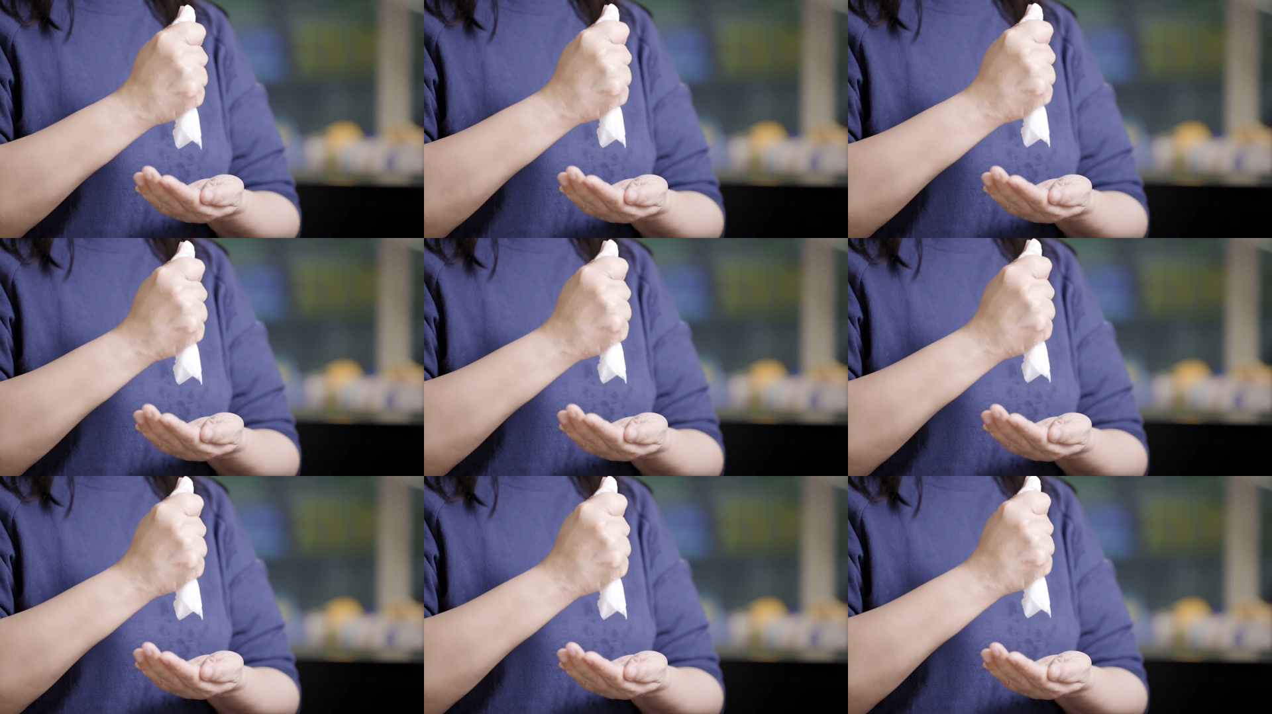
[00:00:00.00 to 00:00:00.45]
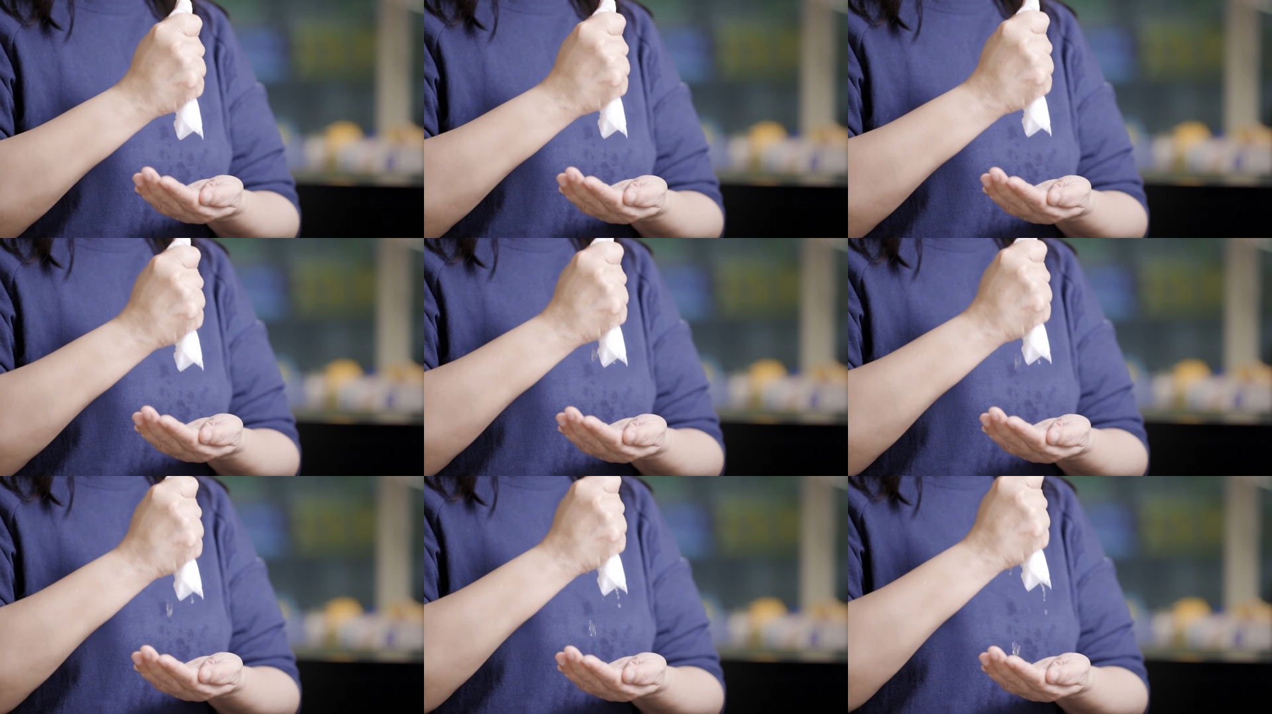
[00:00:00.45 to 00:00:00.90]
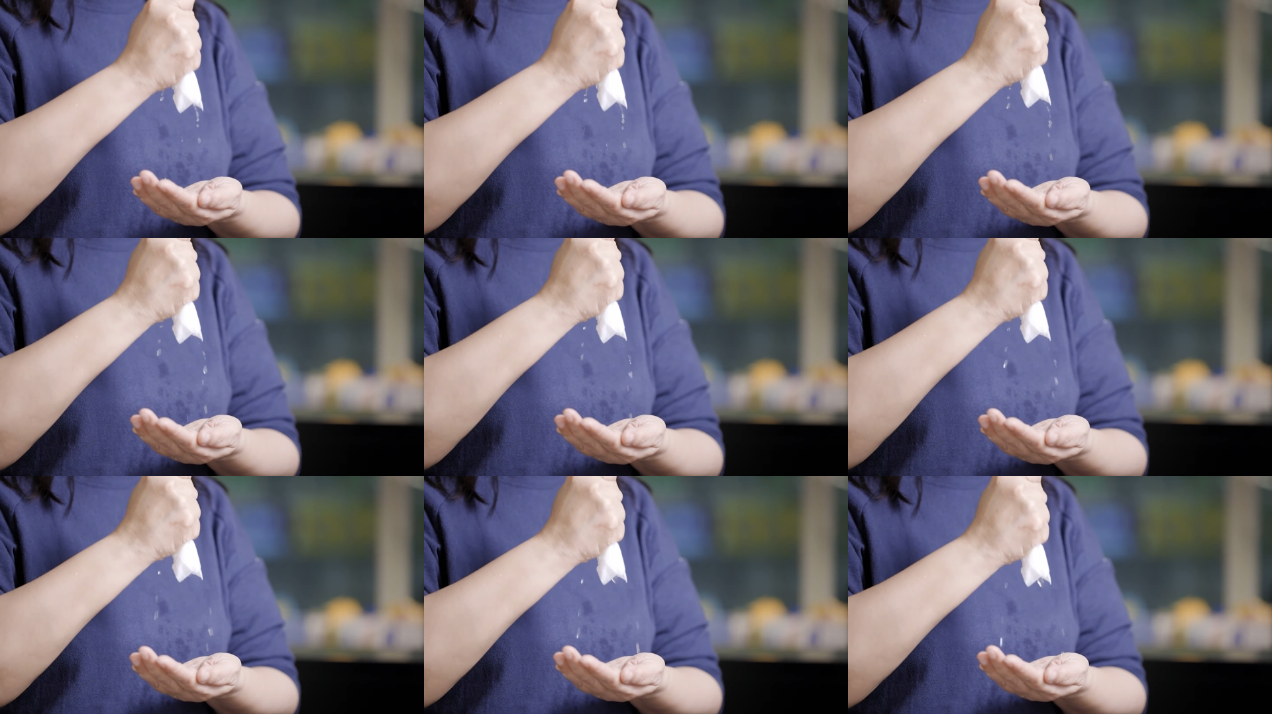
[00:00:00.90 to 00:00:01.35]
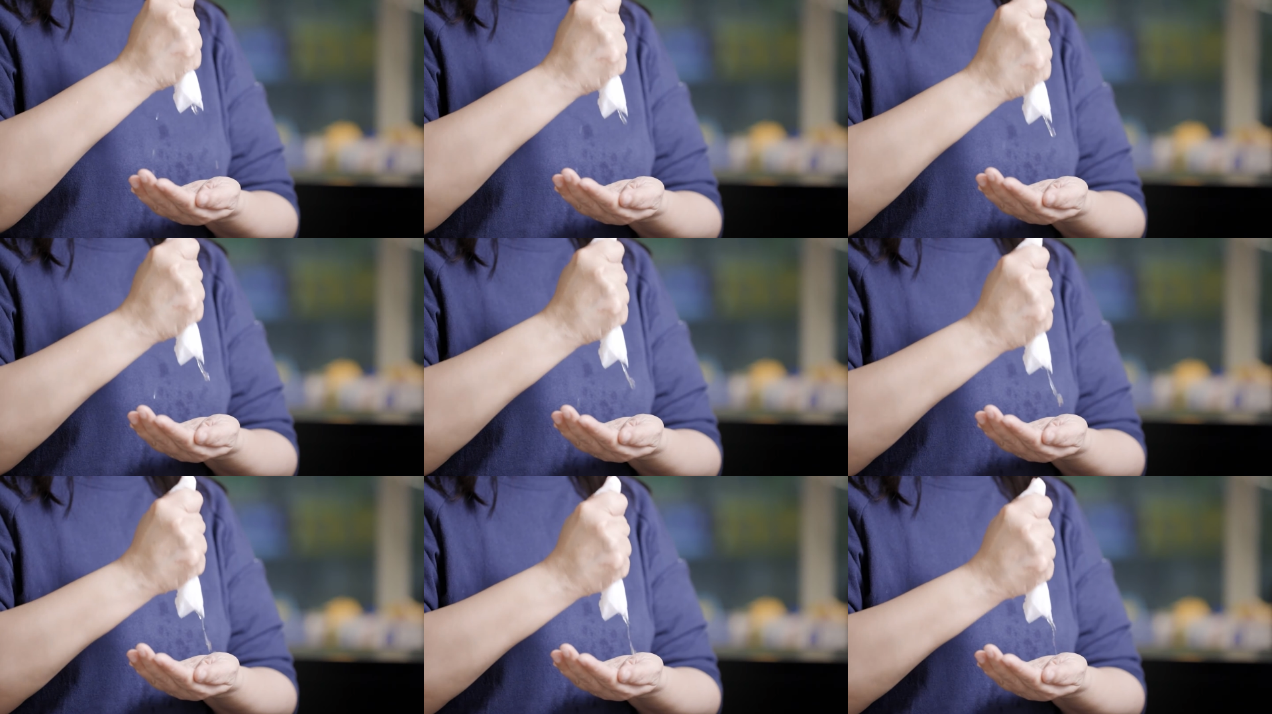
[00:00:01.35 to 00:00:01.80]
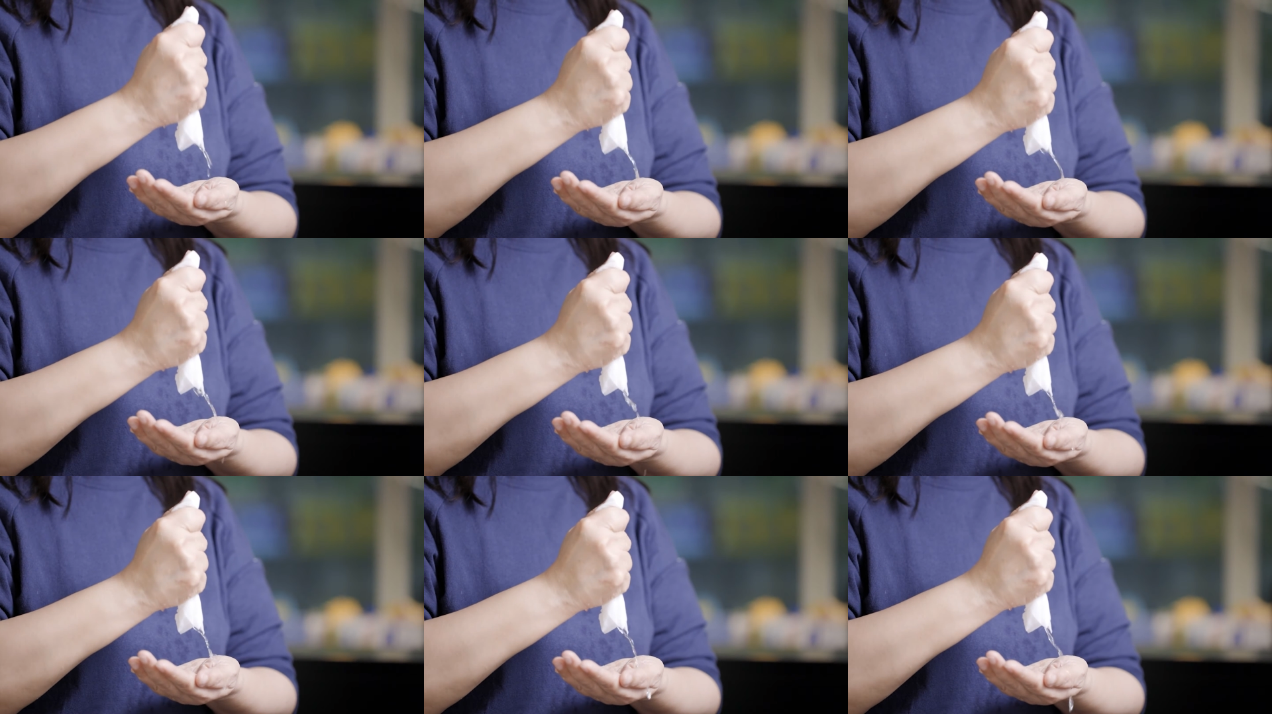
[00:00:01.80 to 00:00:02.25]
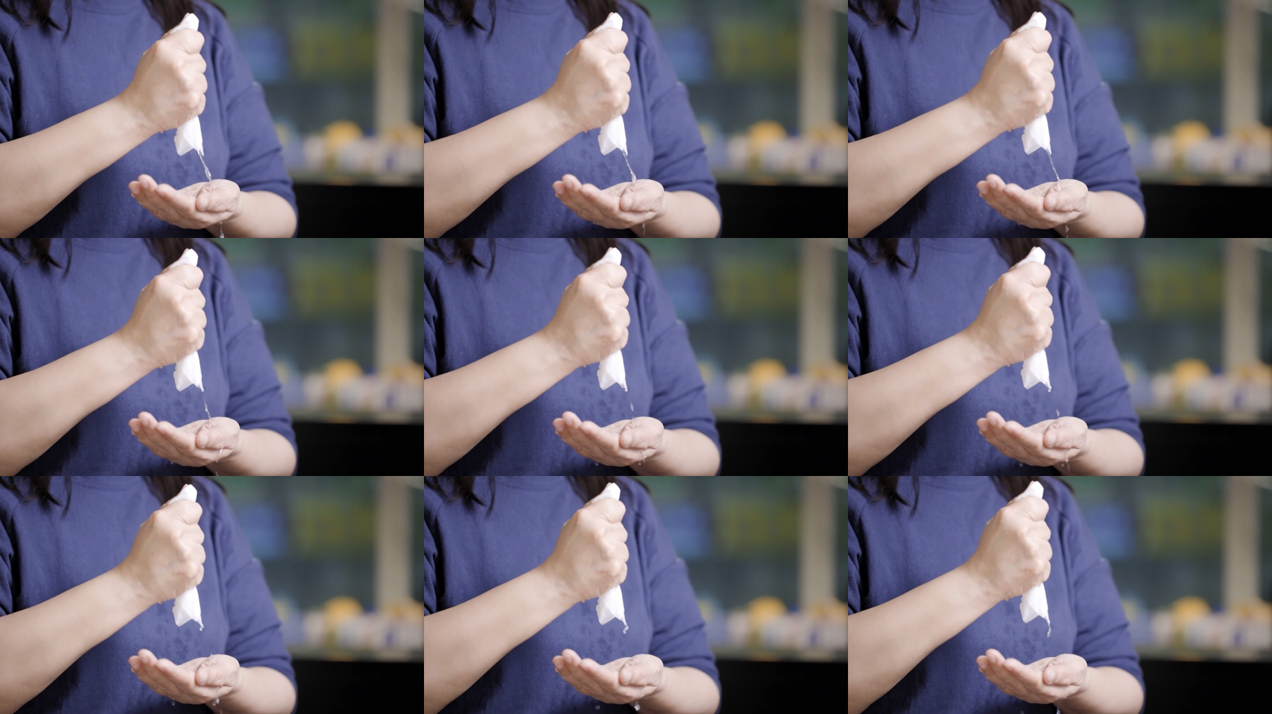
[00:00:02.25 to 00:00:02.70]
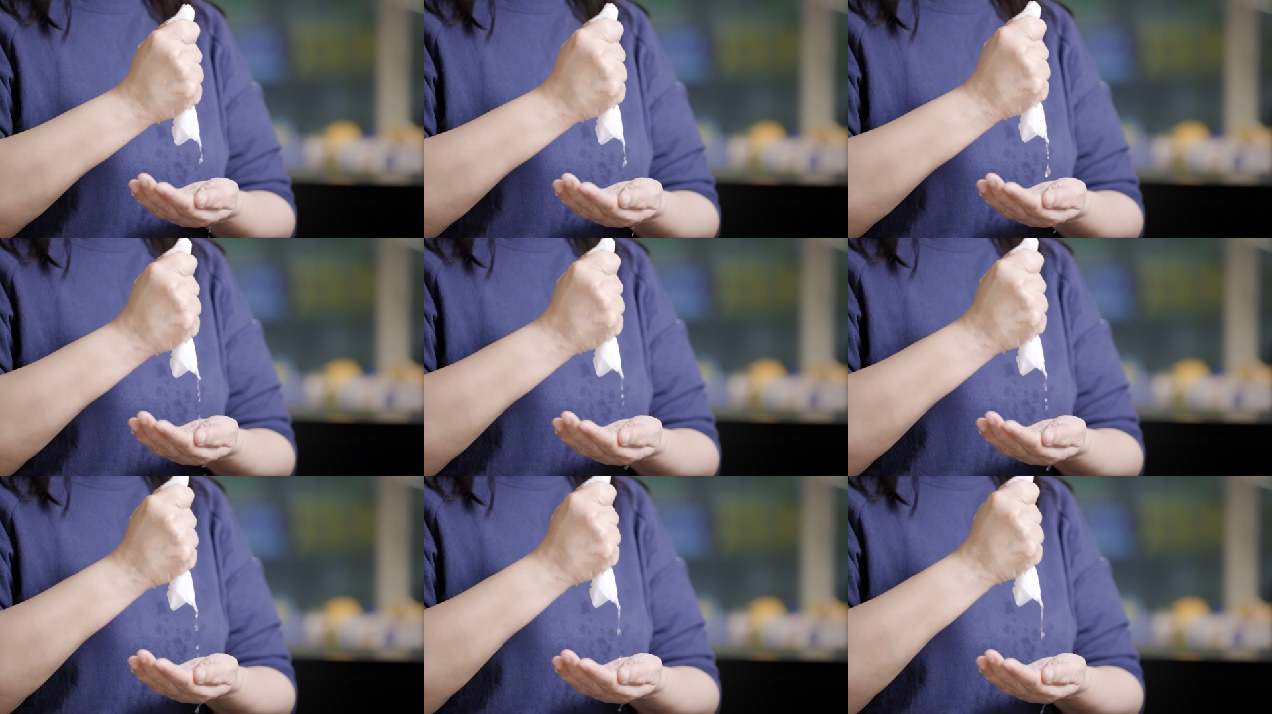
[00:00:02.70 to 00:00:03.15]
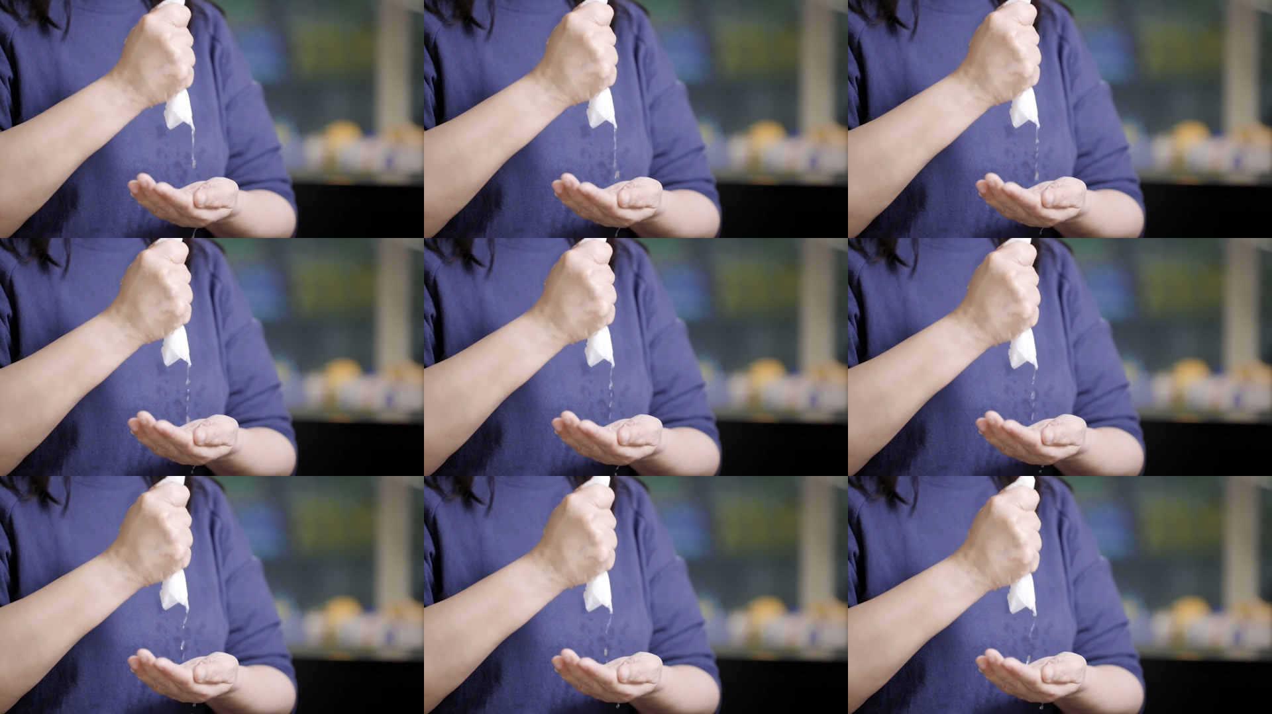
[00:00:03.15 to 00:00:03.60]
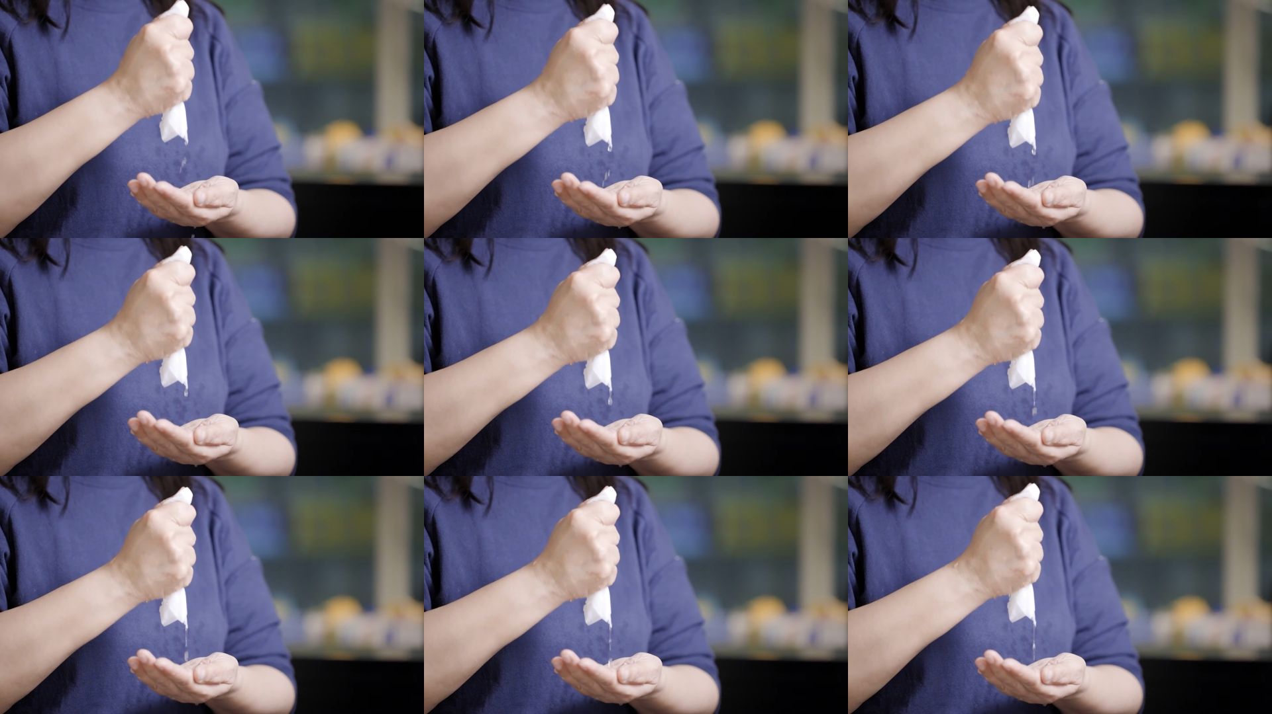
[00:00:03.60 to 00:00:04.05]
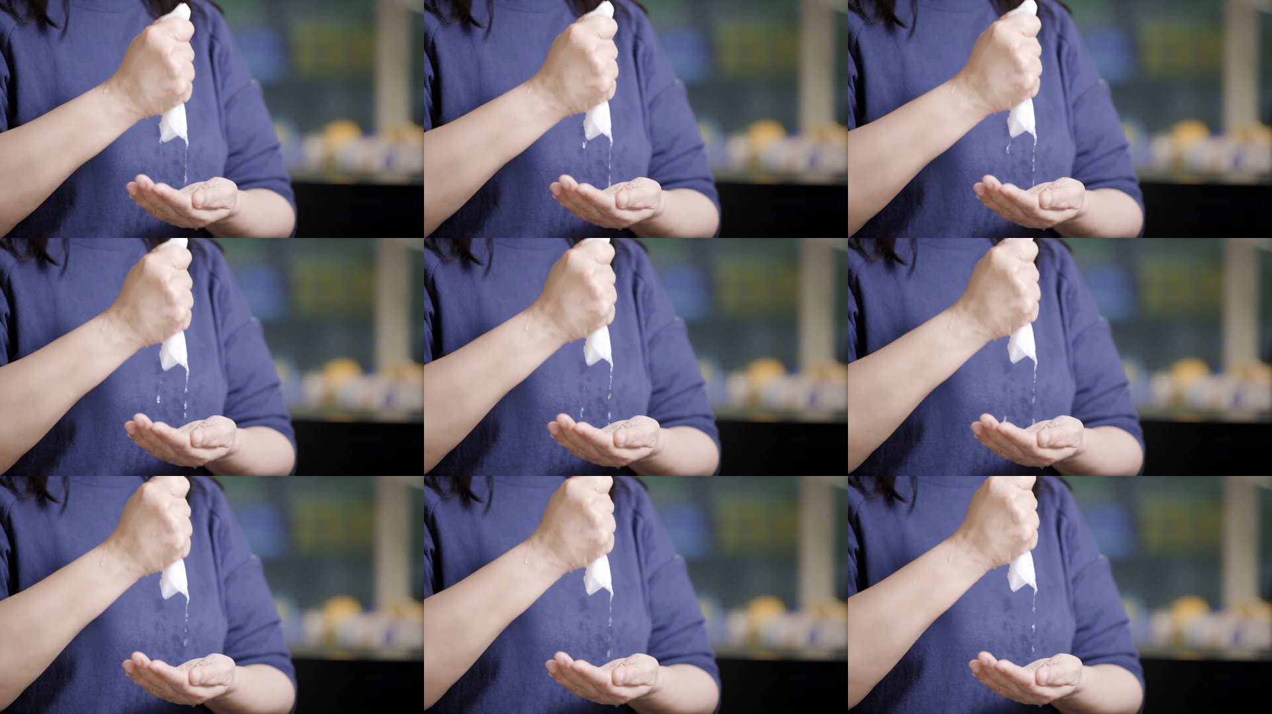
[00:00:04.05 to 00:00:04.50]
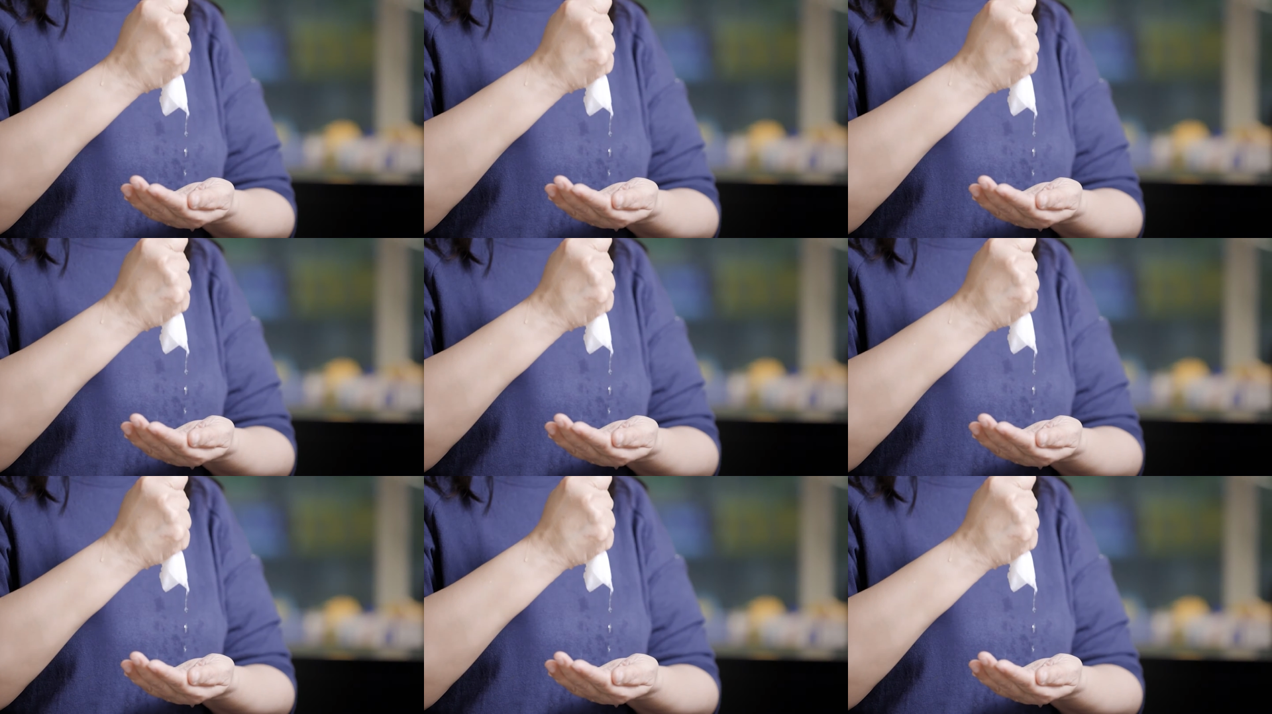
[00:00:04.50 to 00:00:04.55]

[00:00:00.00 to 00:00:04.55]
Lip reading: No face is visible, so there are no lips to read.